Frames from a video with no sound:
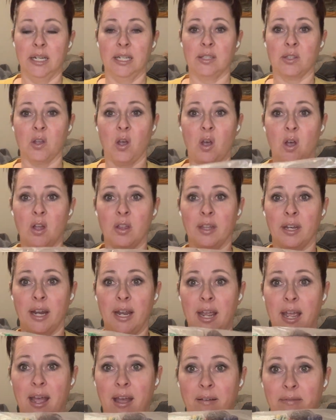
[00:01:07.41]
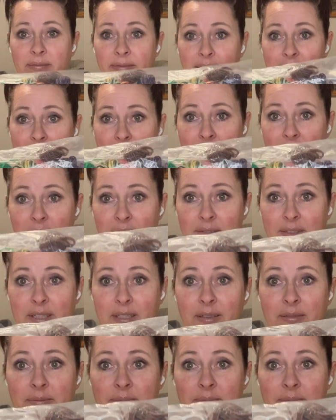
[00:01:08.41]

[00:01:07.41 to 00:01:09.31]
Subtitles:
is all that I have left.